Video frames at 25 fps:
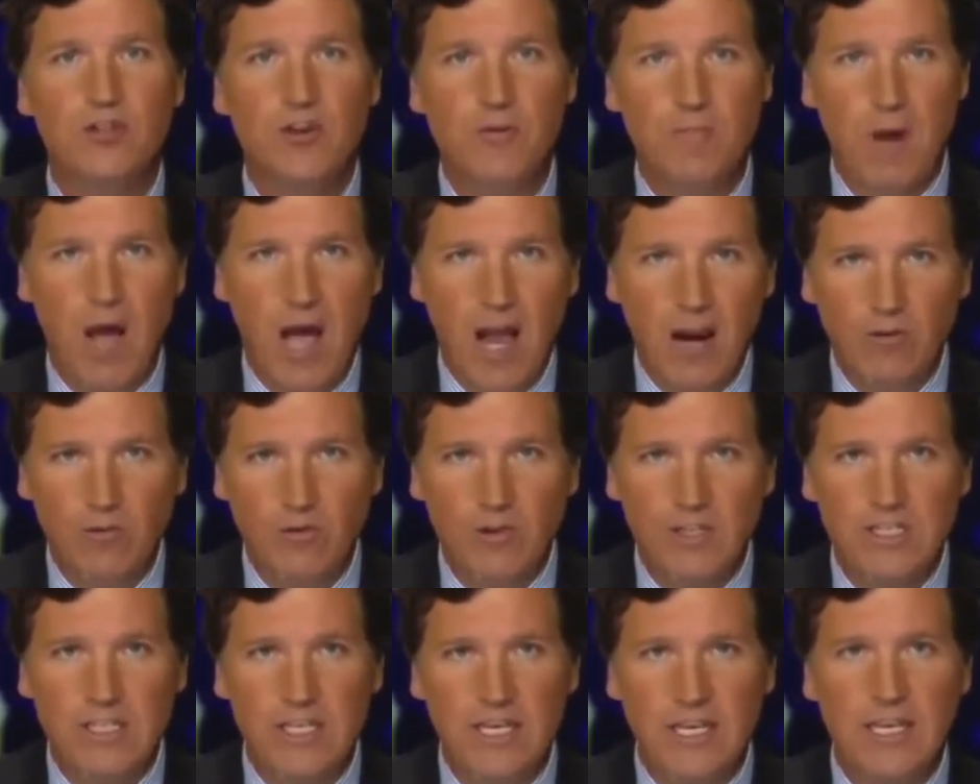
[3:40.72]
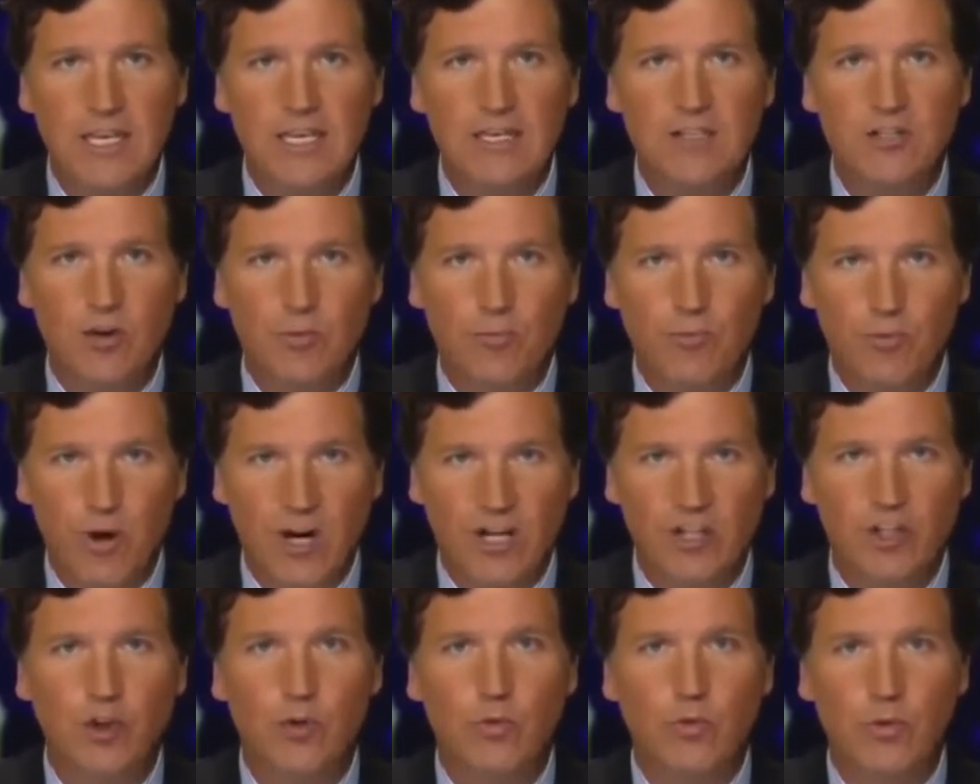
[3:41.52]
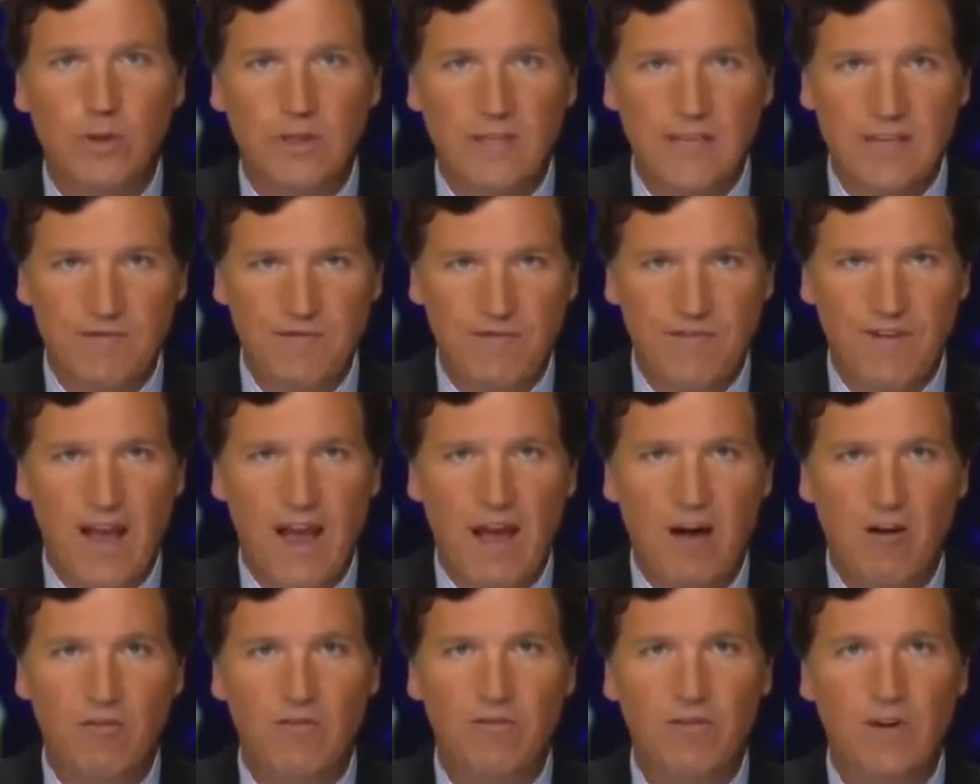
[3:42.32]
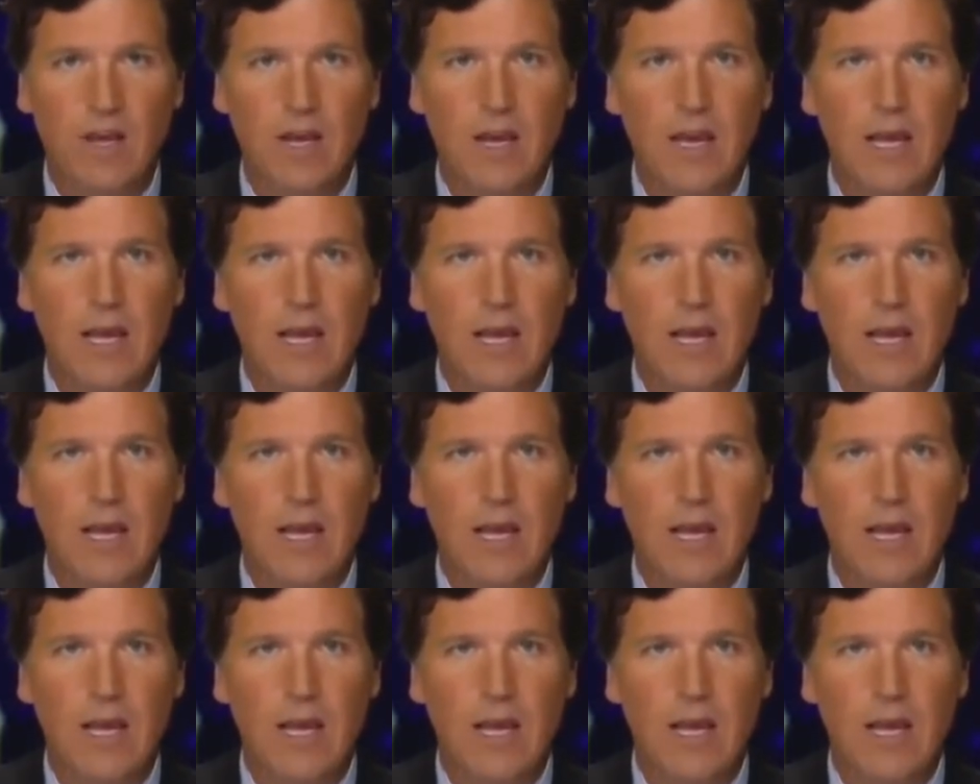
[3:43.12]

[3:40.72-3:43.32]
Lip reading: Democracy is our pressure relief valve.